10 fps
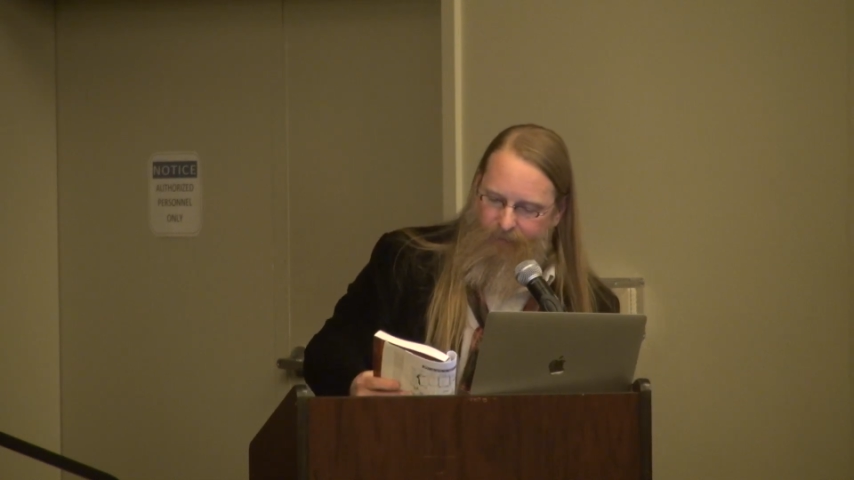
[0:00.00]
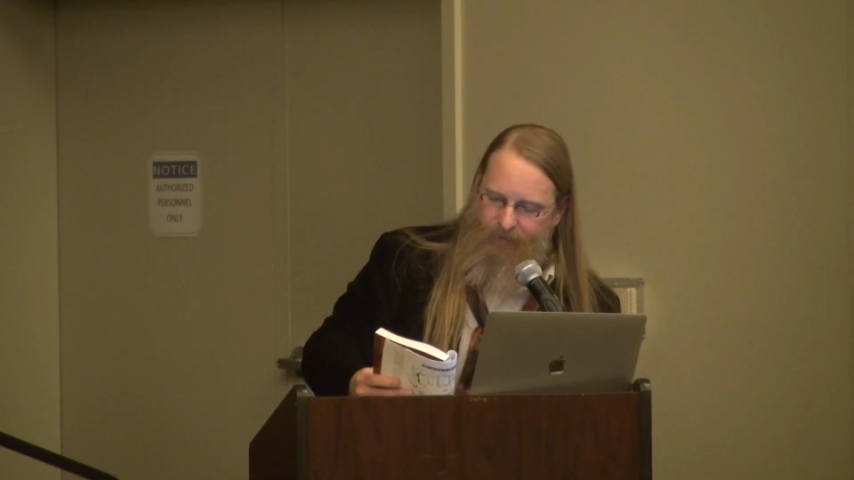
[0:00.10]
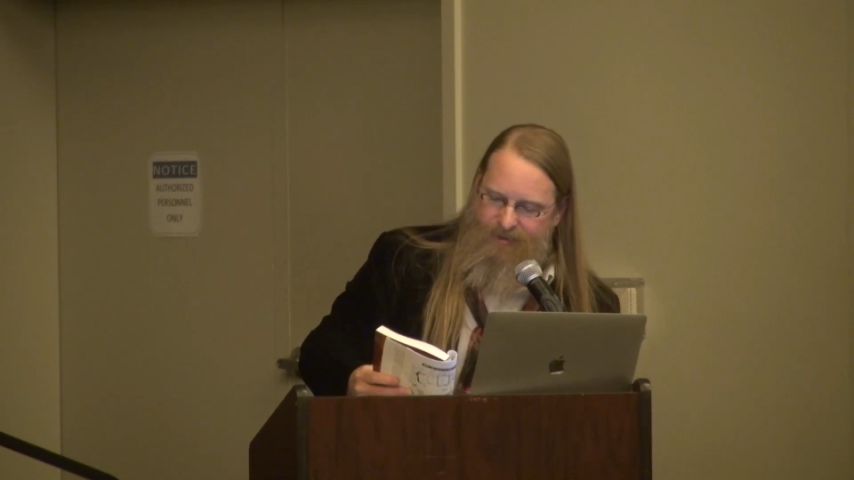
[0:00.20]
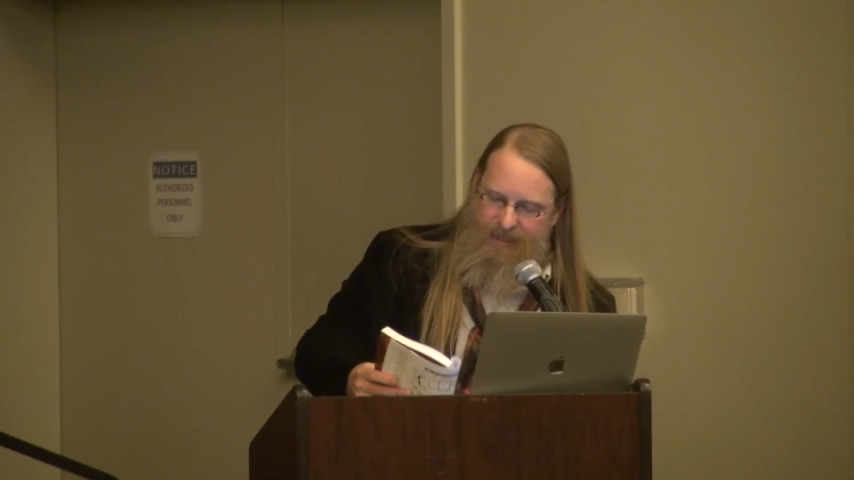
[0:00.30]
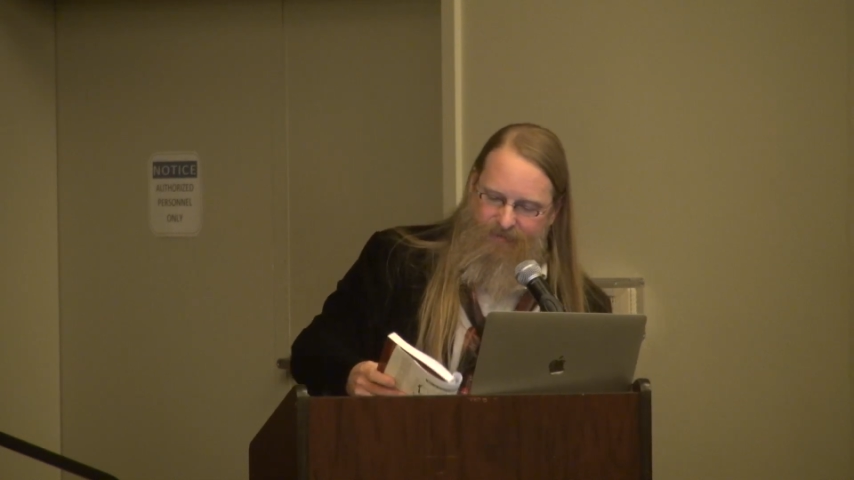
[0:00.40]
of
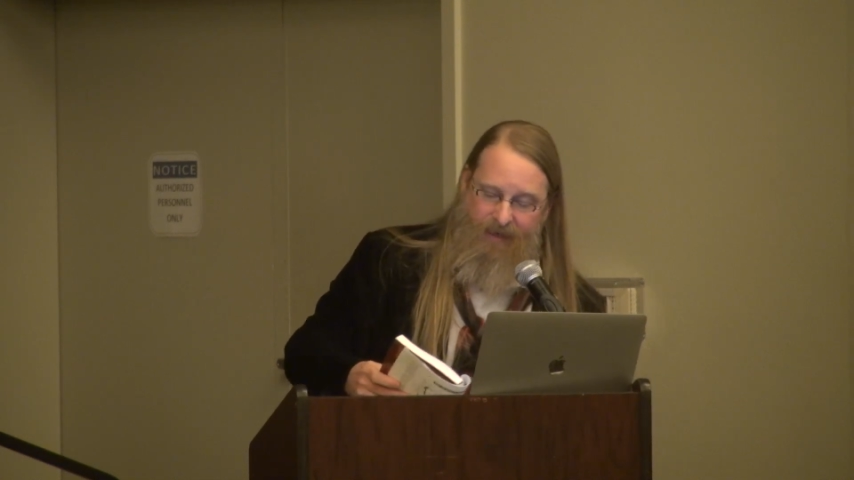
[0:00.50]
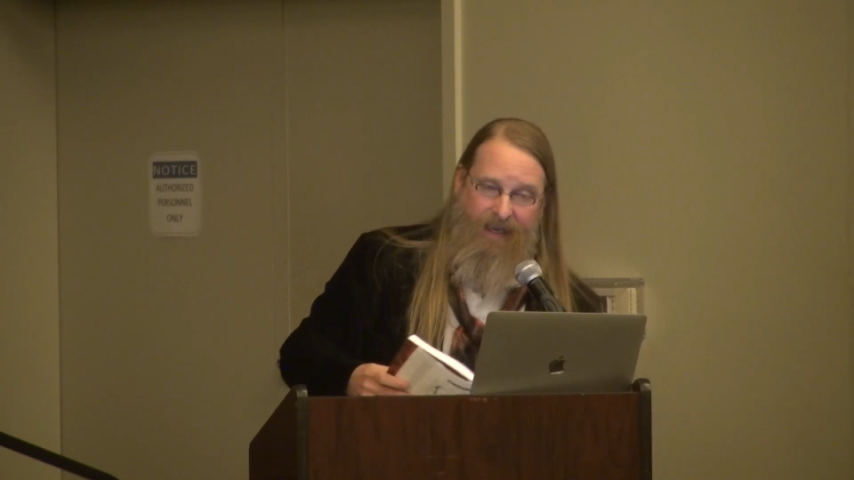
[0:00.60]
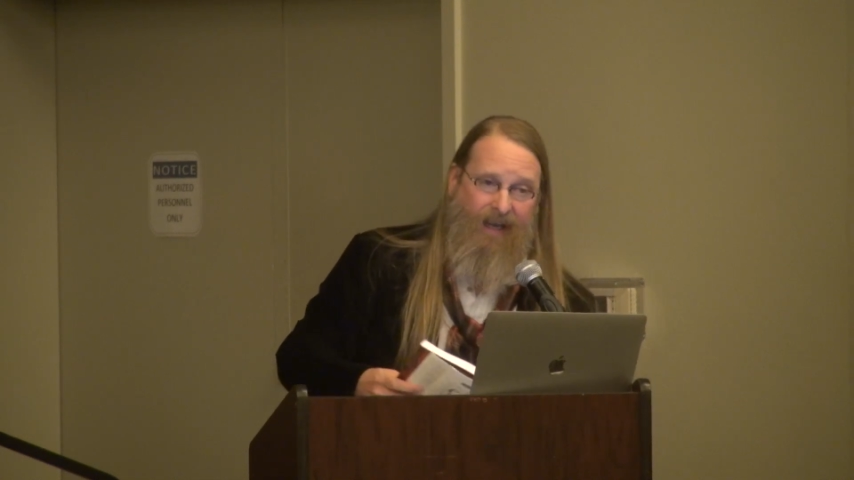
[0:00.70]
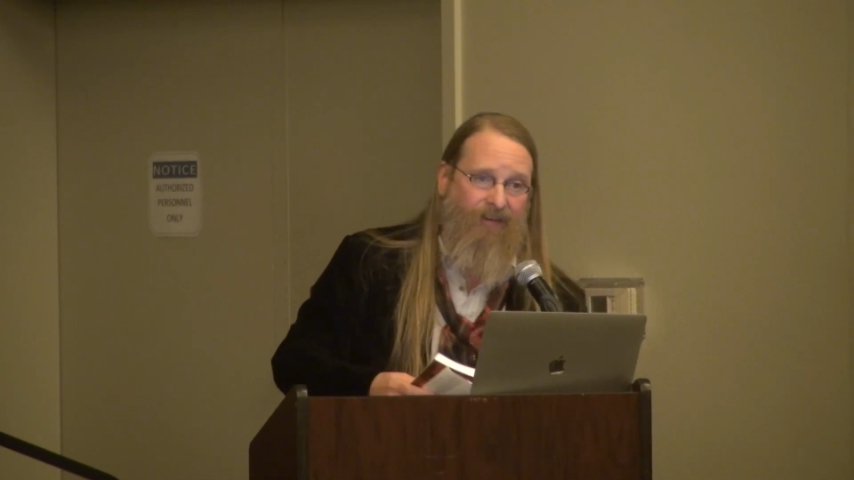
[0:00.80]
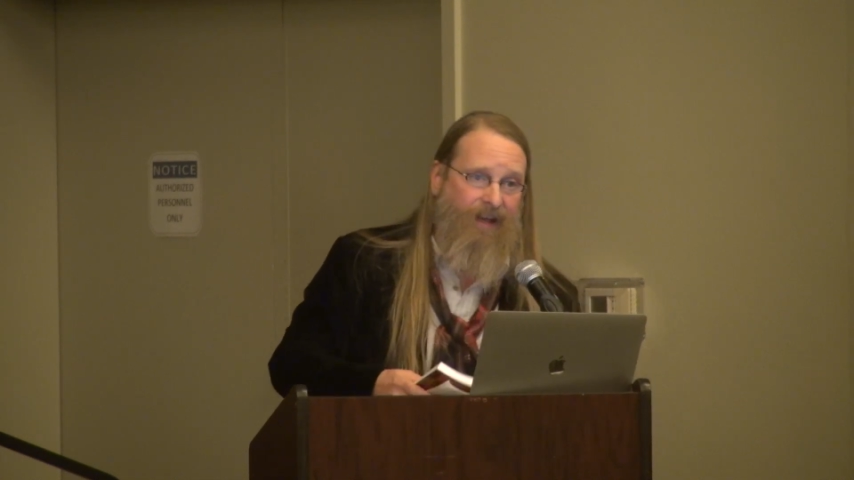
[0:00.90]
receiving
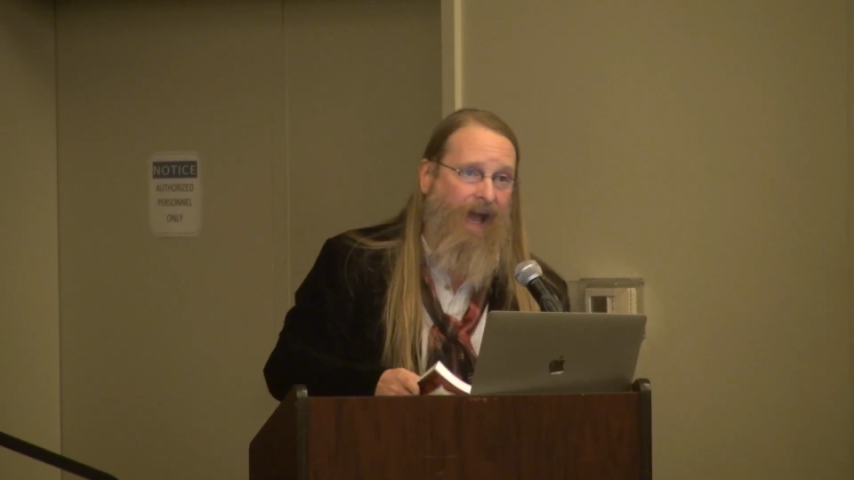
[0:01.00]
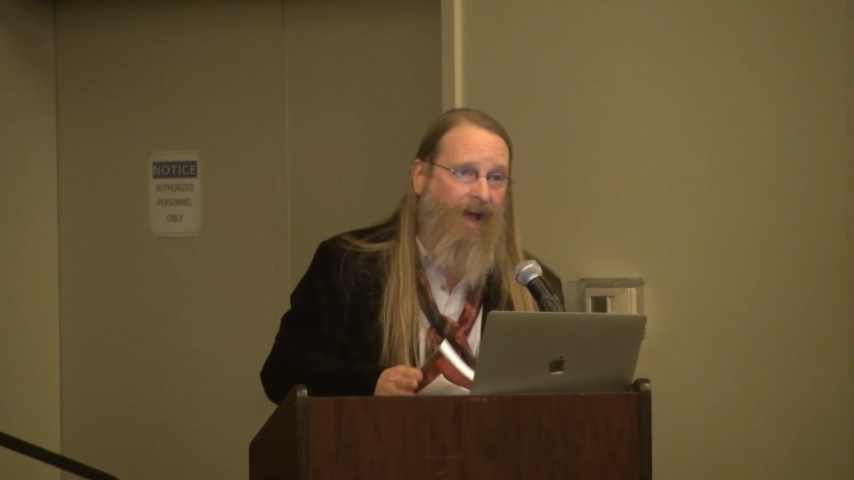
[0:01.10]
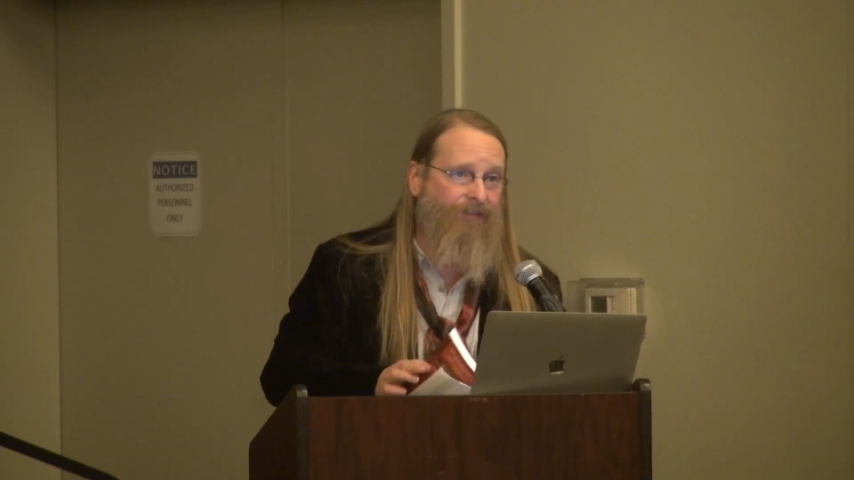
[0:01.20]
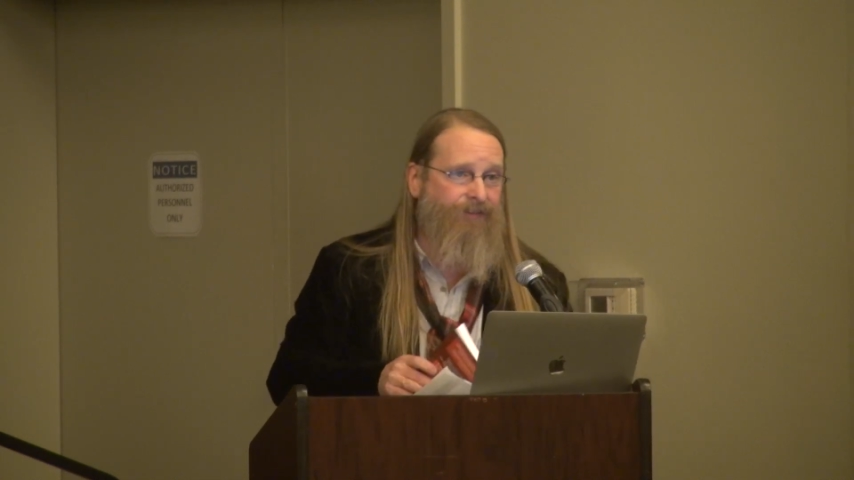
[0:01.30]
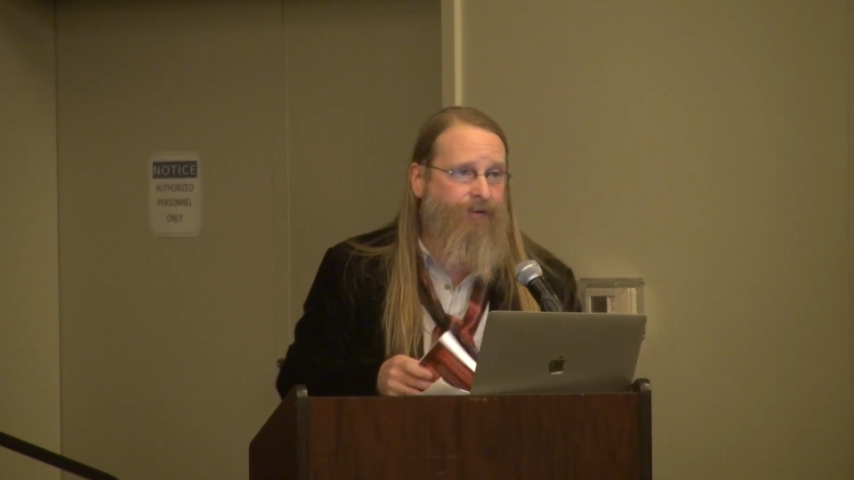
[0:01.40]
it as a
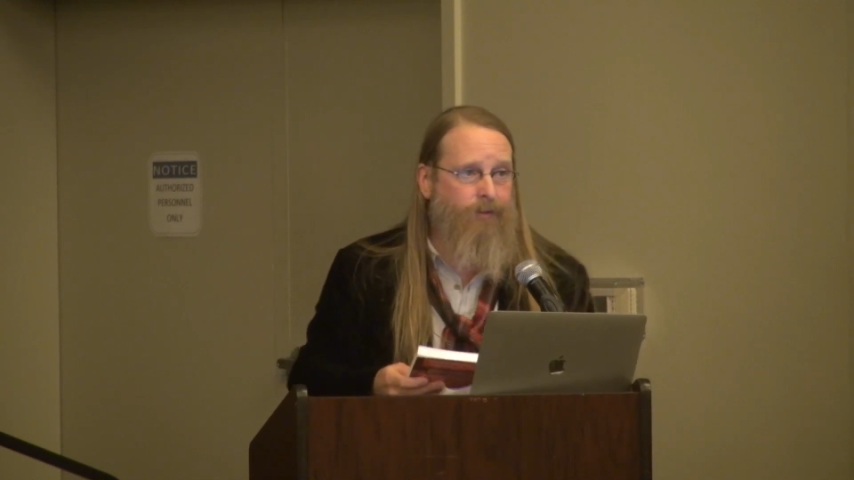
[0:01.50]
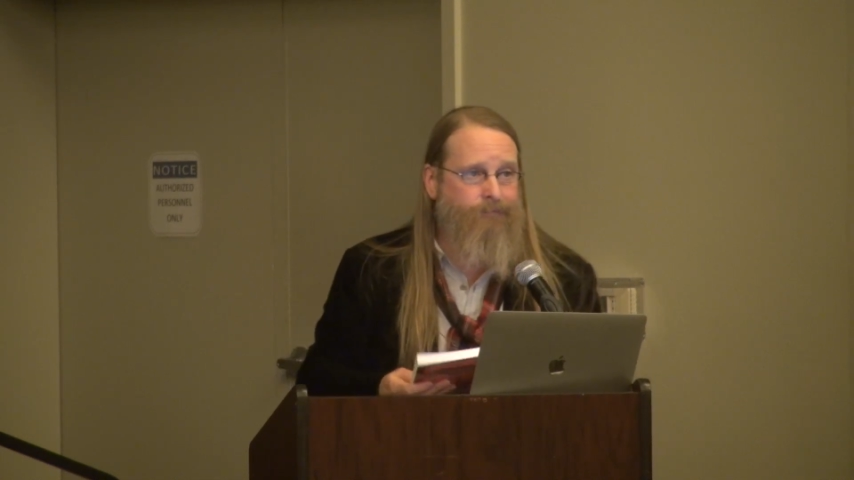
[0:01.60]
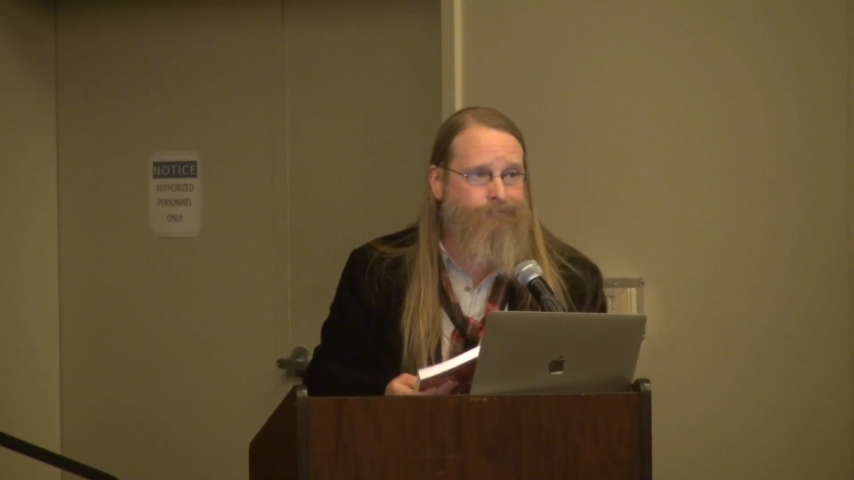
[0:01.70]
guest.